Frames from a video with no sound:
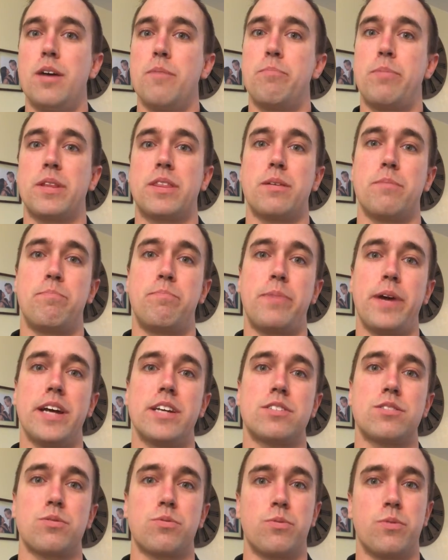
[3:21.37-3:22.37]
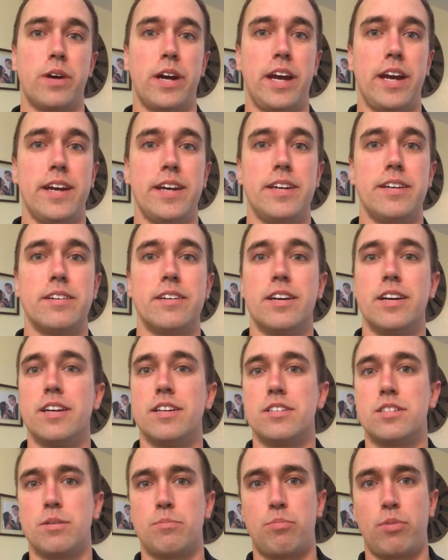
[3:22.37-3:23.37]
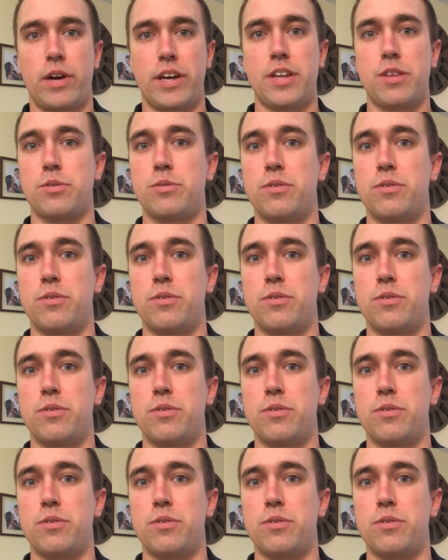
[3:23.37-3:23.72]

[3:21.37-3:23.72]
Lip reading: But the best way to break